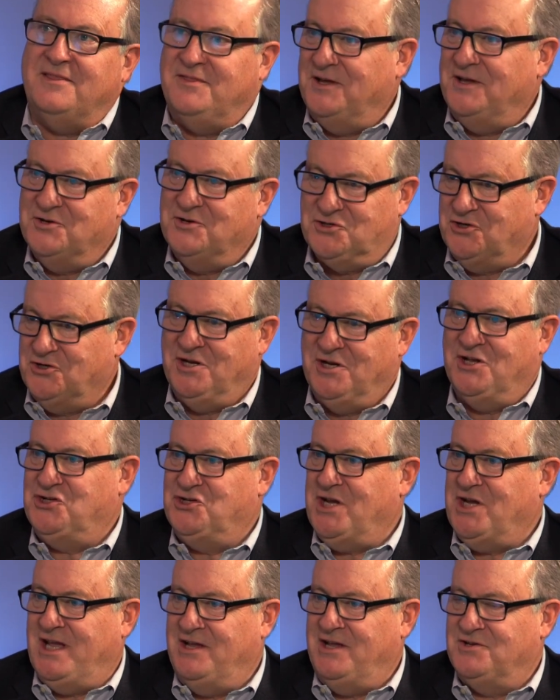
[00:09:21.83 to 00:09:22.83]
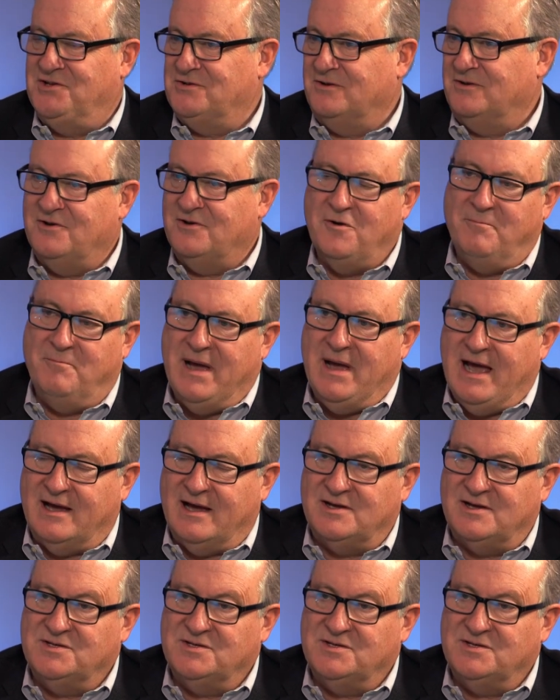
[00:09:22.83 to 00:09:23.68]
things are going to change or go back.